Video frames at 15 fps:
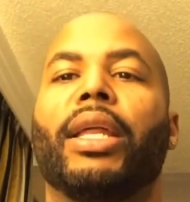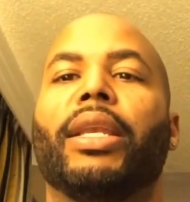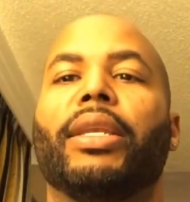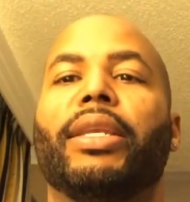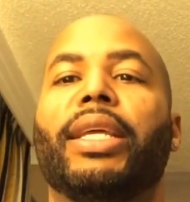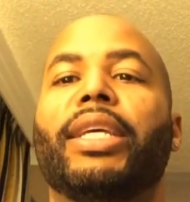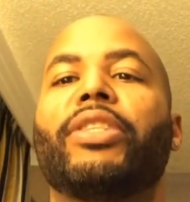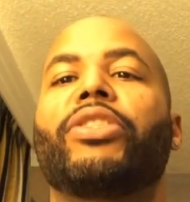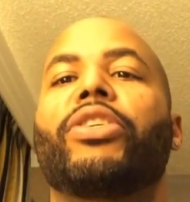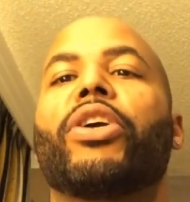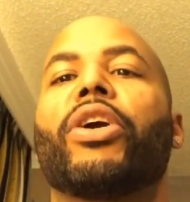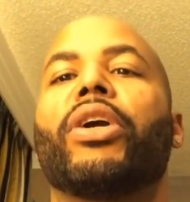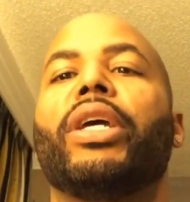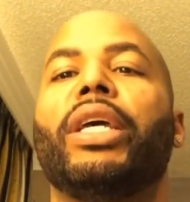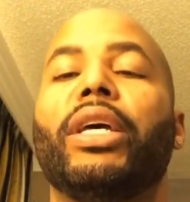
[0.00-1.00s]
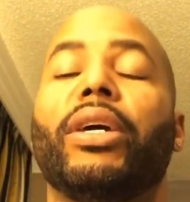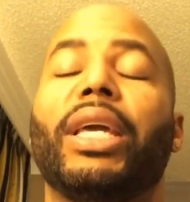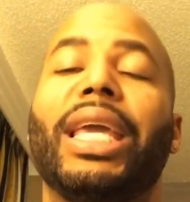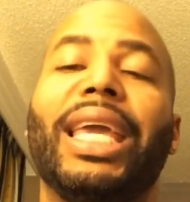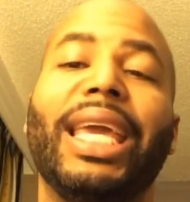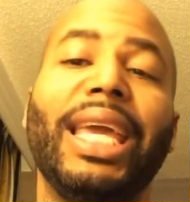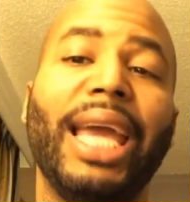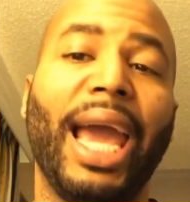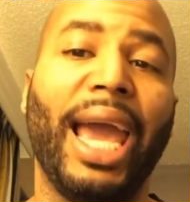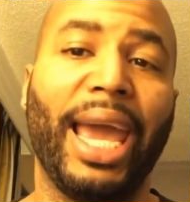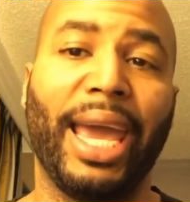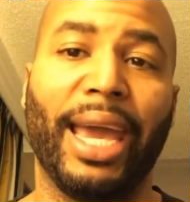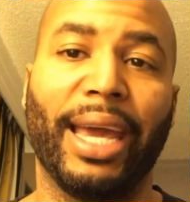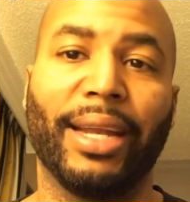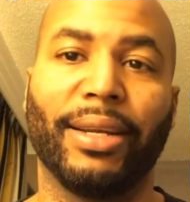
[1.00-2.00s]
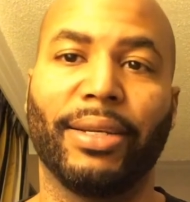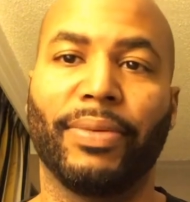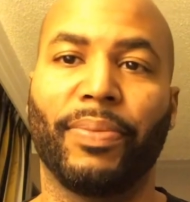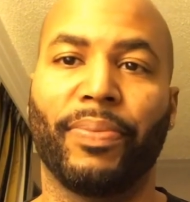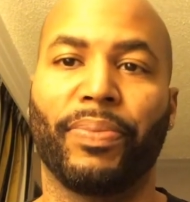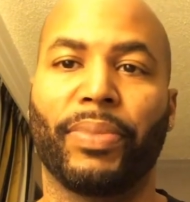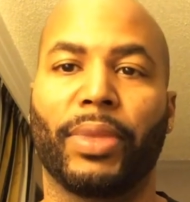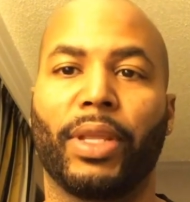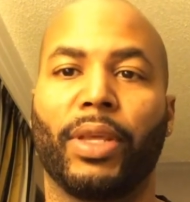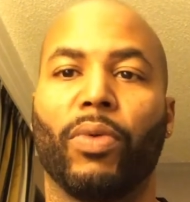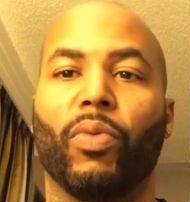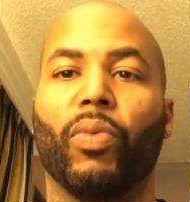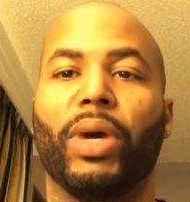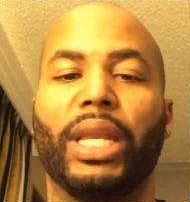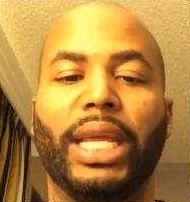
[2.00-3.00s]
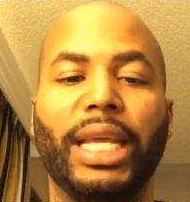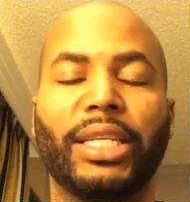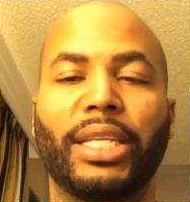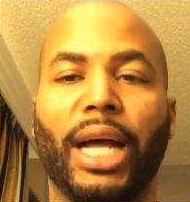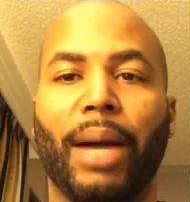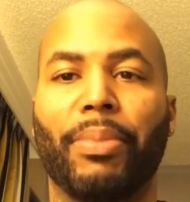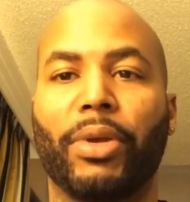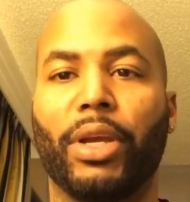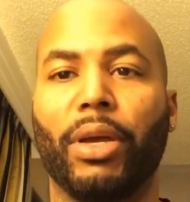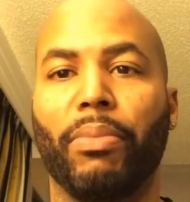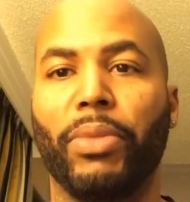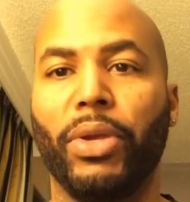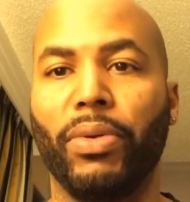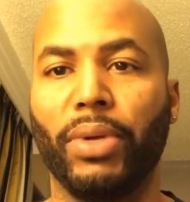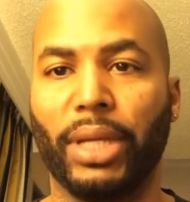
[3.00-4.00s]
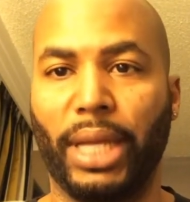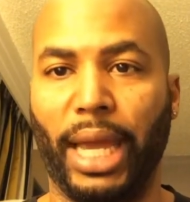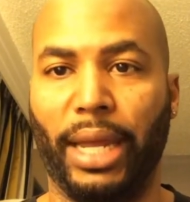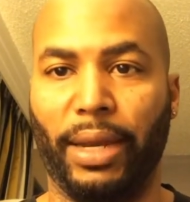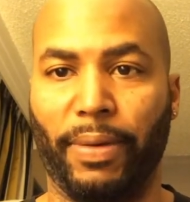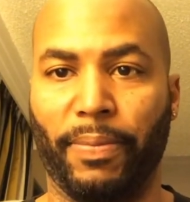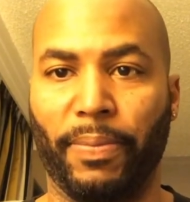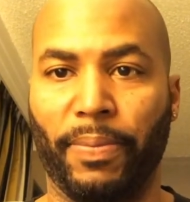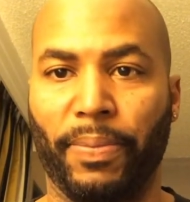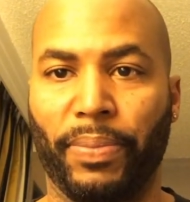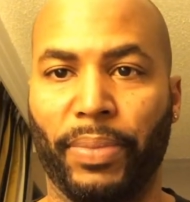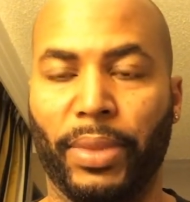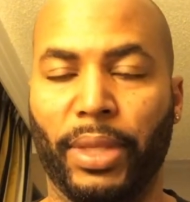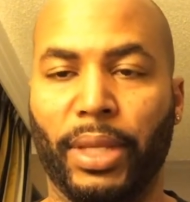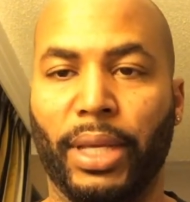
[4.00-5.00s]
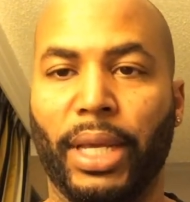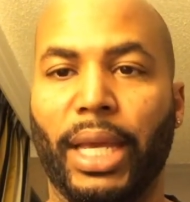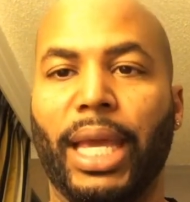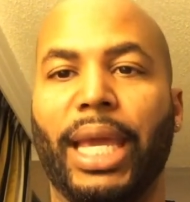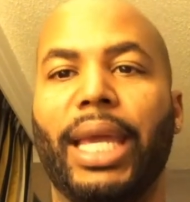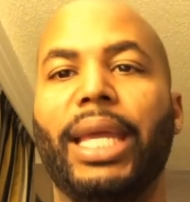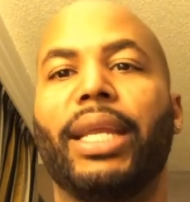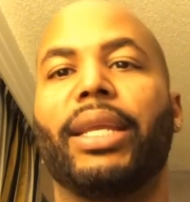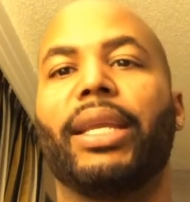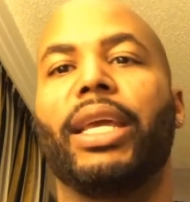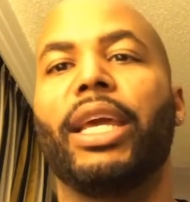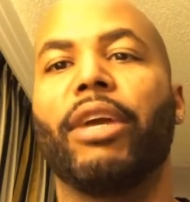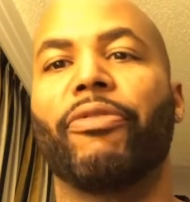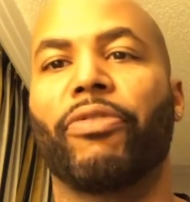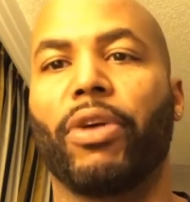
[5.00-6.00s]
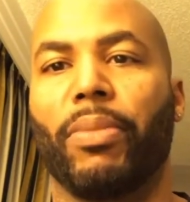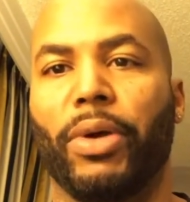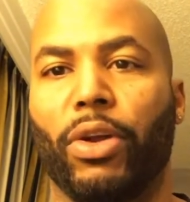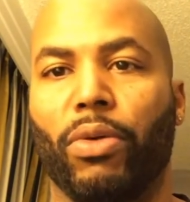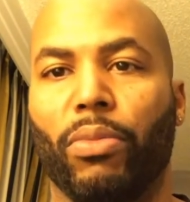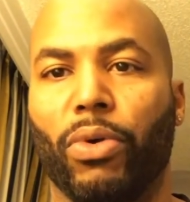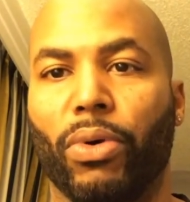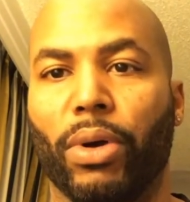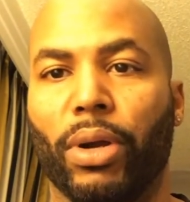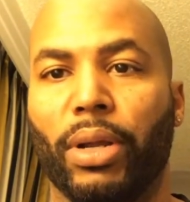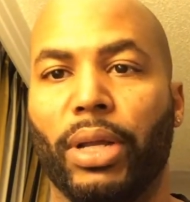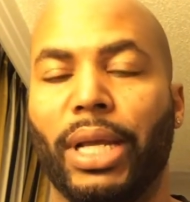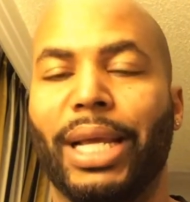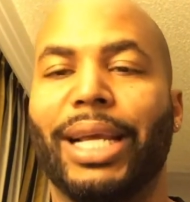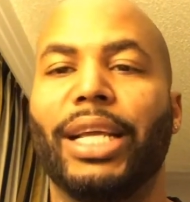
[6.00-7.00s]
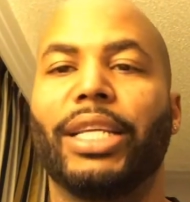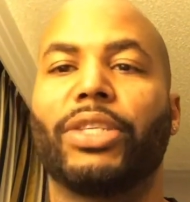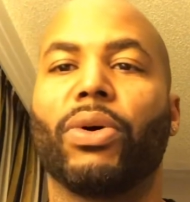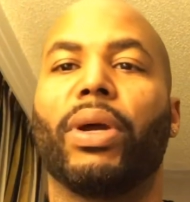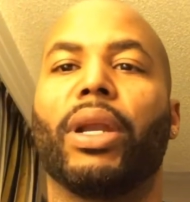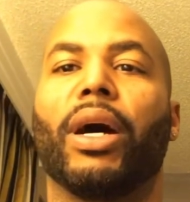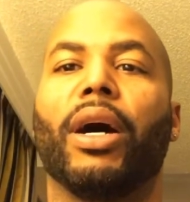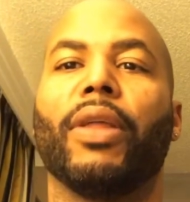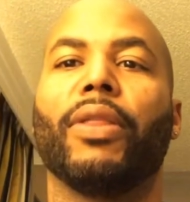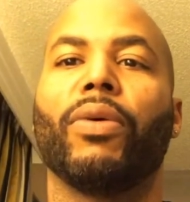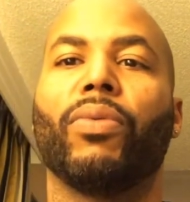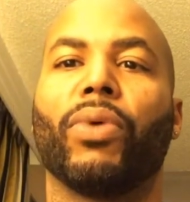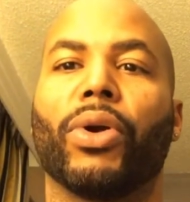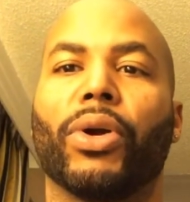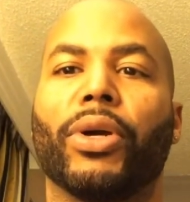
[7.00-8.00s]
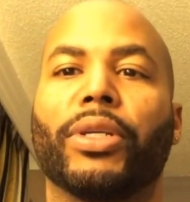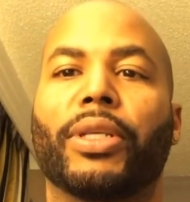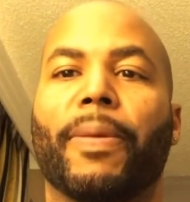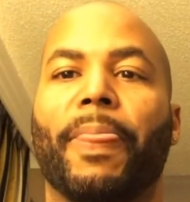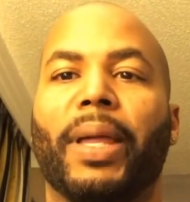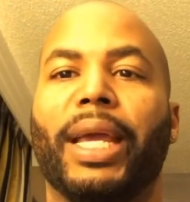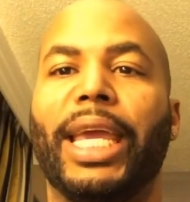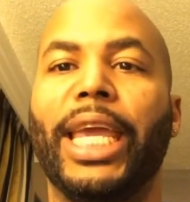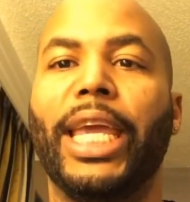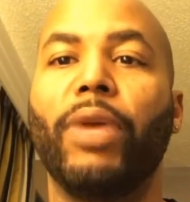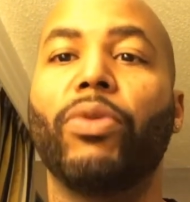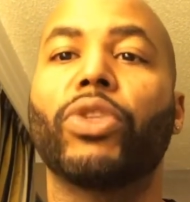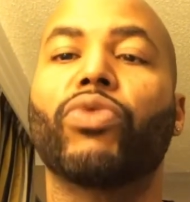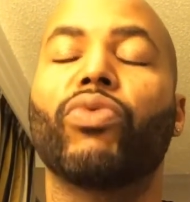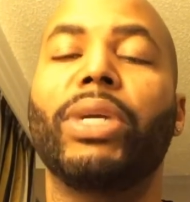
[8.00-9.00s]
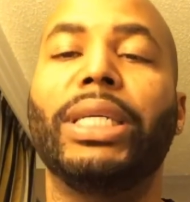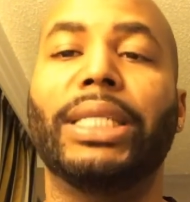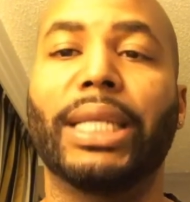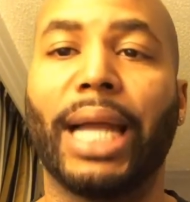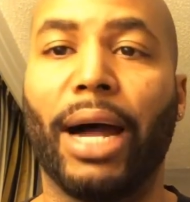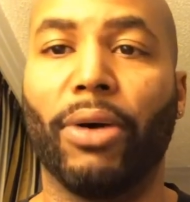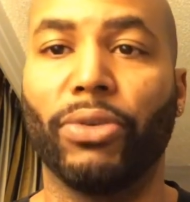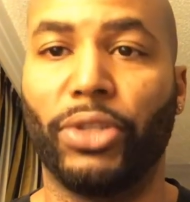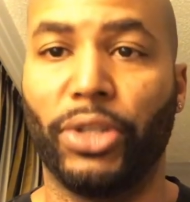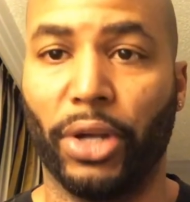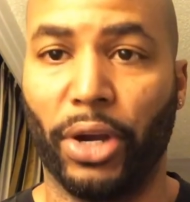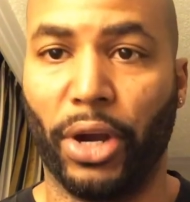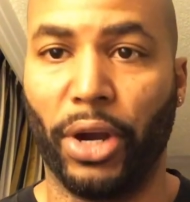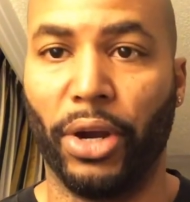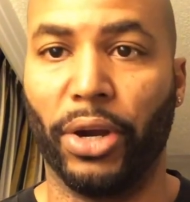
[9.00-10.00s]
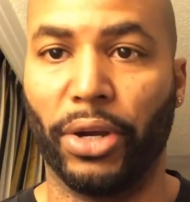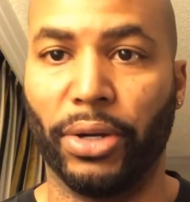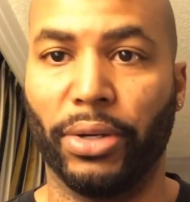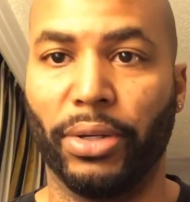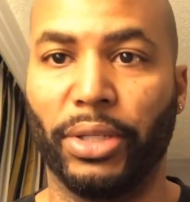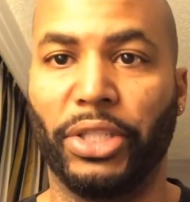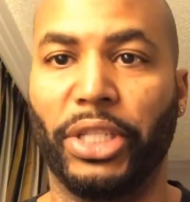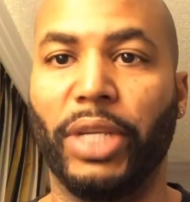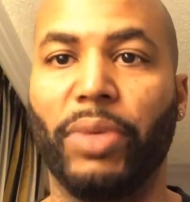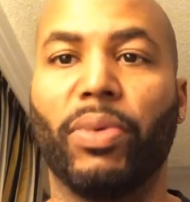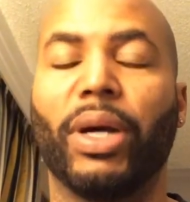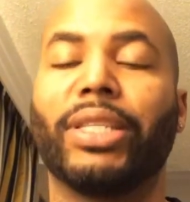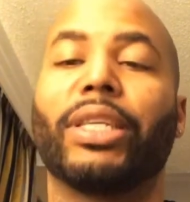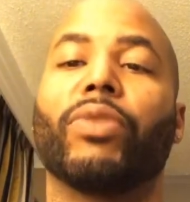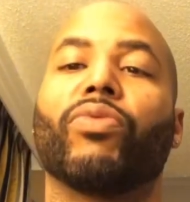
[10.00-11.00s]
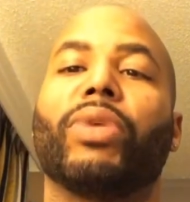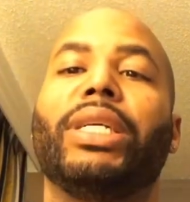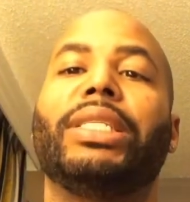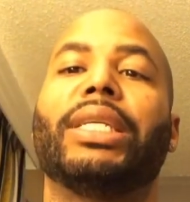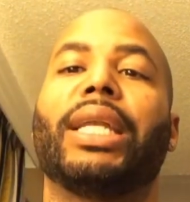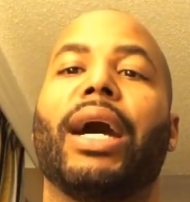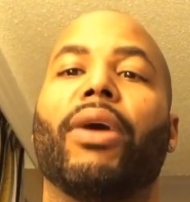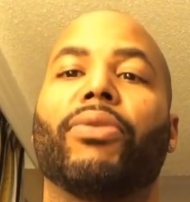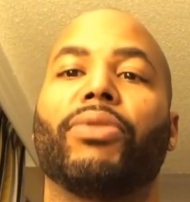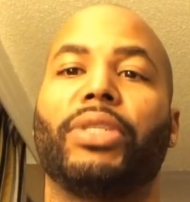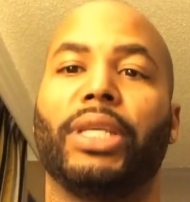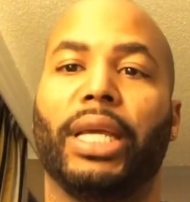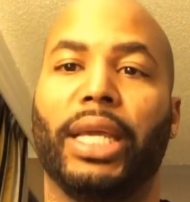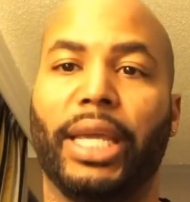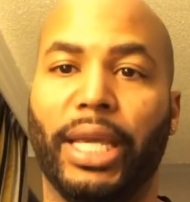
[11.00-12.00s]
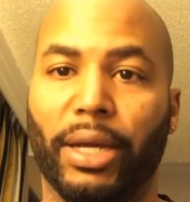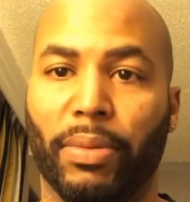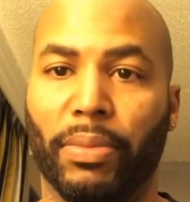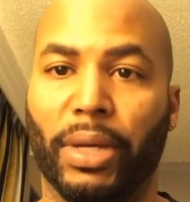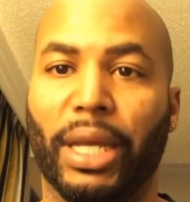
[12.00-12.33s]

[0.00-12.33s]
this girl here, he had, when he stopped communicating, he didn't hear from her no more. So, in other words, he was reaching out to her. She wasn't reaching out to him.